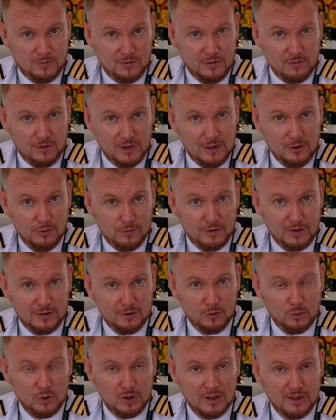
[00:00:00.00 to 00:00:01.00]
the video feed
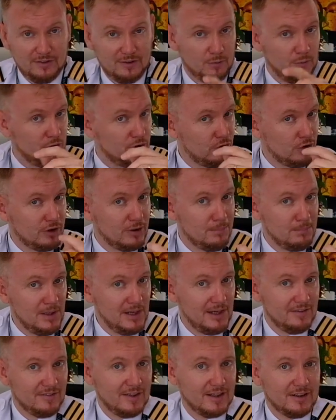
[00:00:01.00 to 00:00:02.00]
doing this, and we're talking
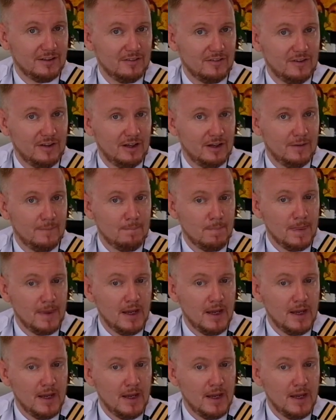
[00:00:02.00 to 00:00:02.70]
milliseconds here,